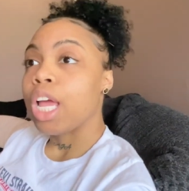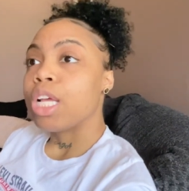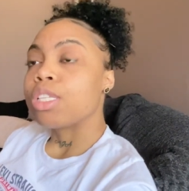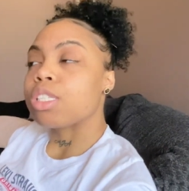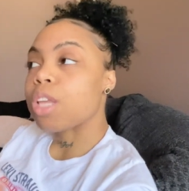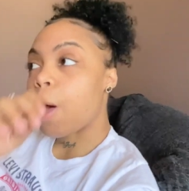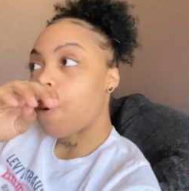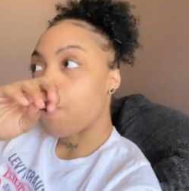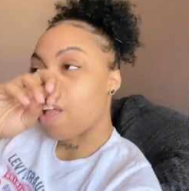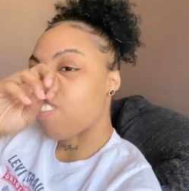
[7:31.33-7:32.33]

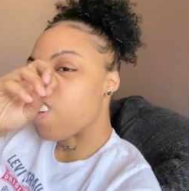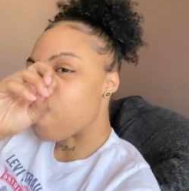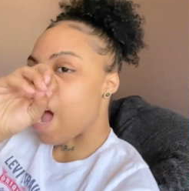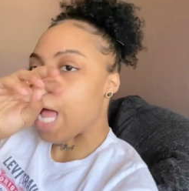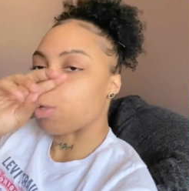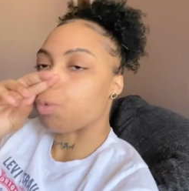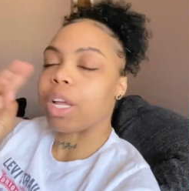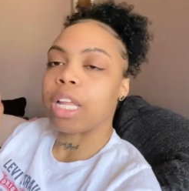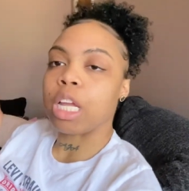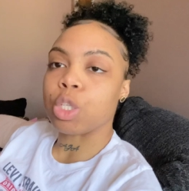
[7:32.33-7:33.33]
So if you guys
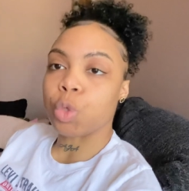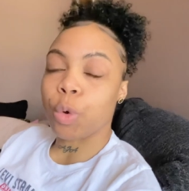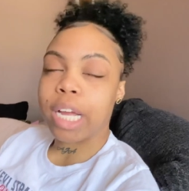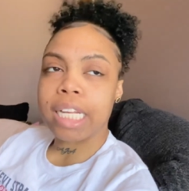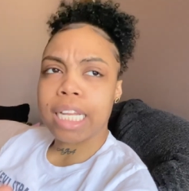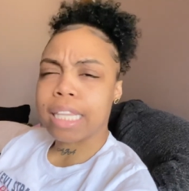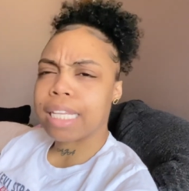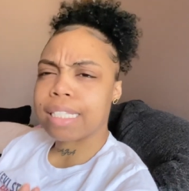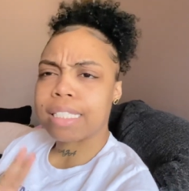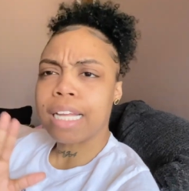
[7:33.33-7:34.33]
really enjoyed
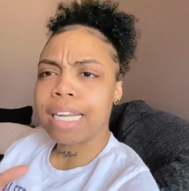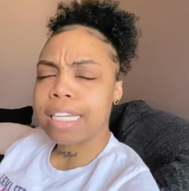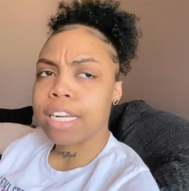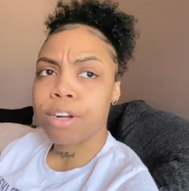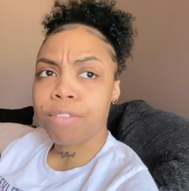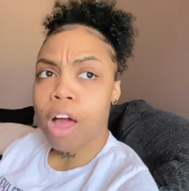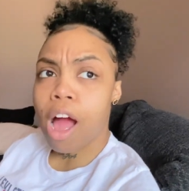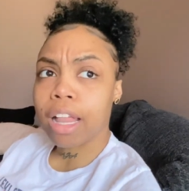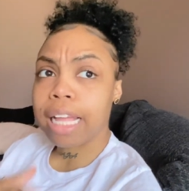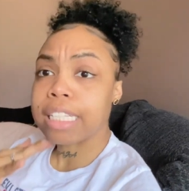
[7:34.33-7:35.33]
this Sunday dinner
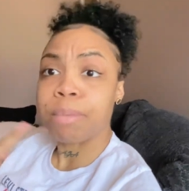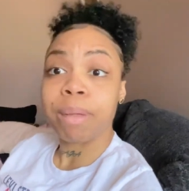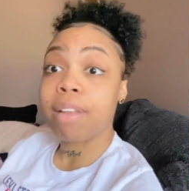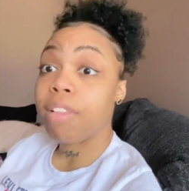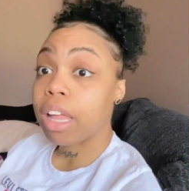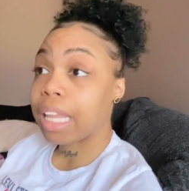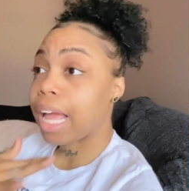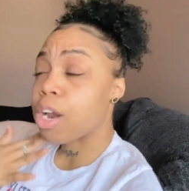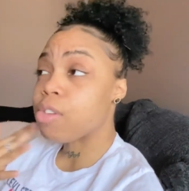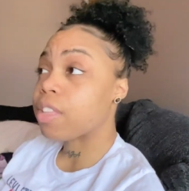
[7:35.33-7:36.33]
vlog, like it's a mini vlog, like
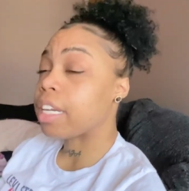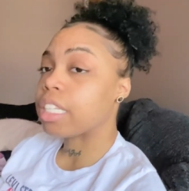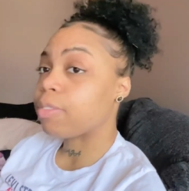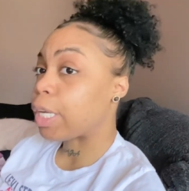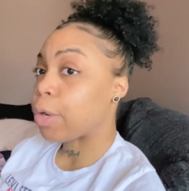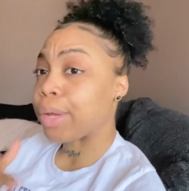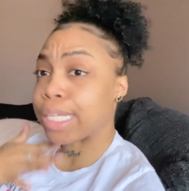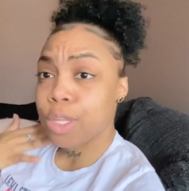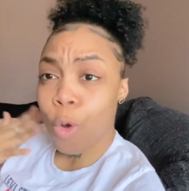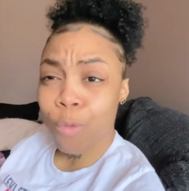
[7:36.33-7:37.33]
I don't even think this video
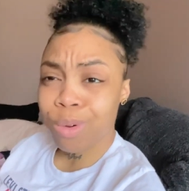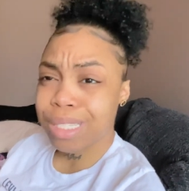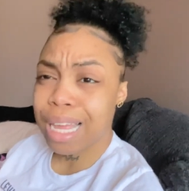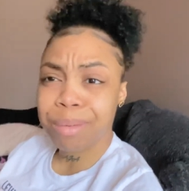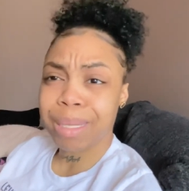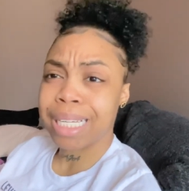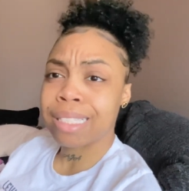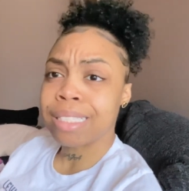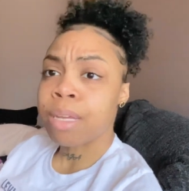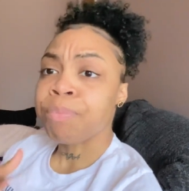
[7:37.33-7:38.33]
is over 10
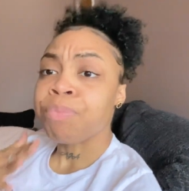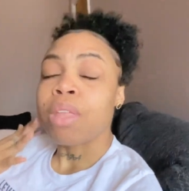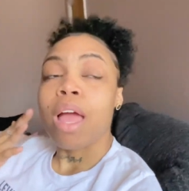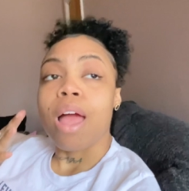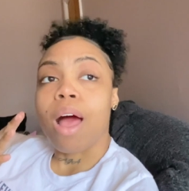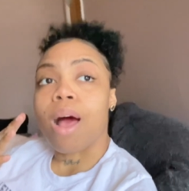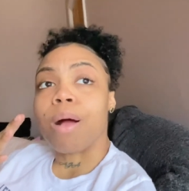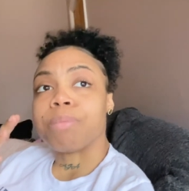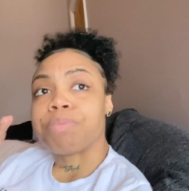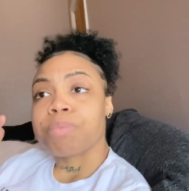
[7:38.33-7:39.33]
minutes.
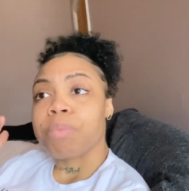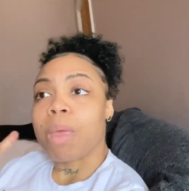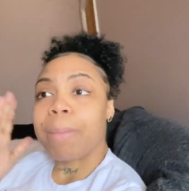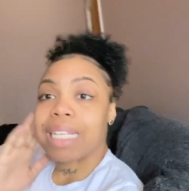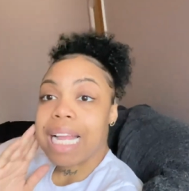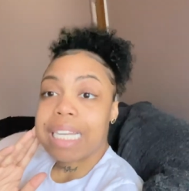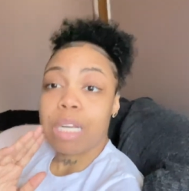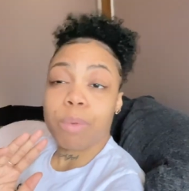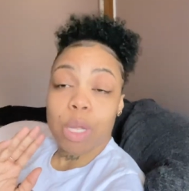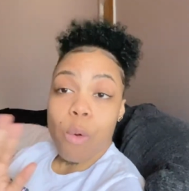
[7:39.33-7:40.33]
Um, because I
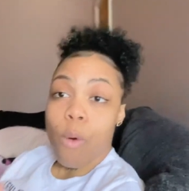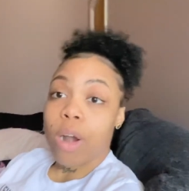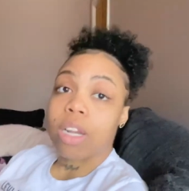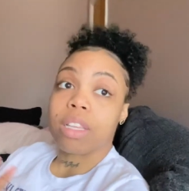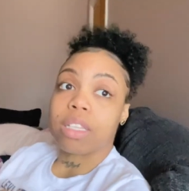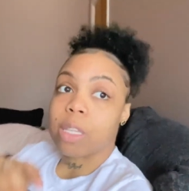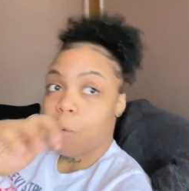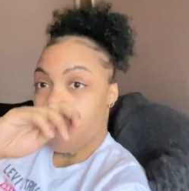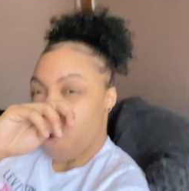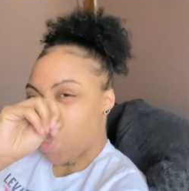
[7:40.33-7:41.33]
didn't record
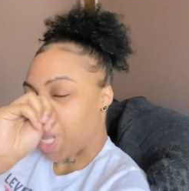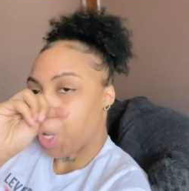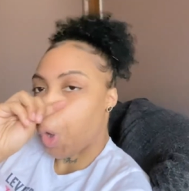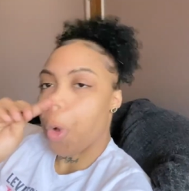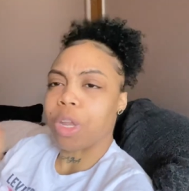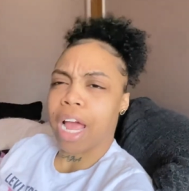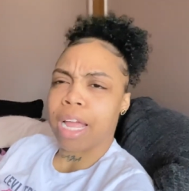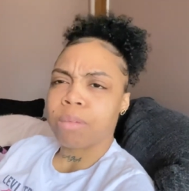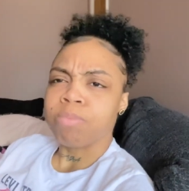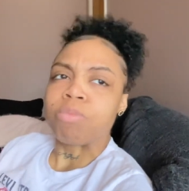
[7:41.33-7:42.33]
the like the whole night.